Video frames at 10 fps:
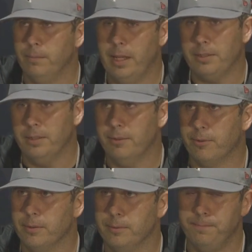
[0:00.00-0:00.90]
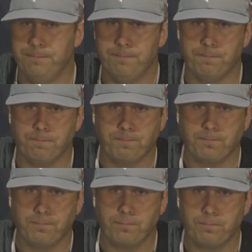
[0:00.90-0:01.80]
That's the difference. Do
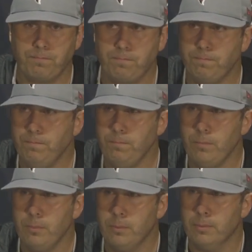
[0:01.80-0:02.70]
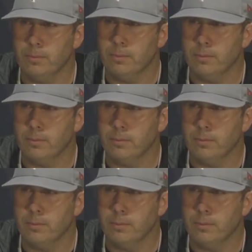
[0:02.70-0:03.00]
you have to be methodical with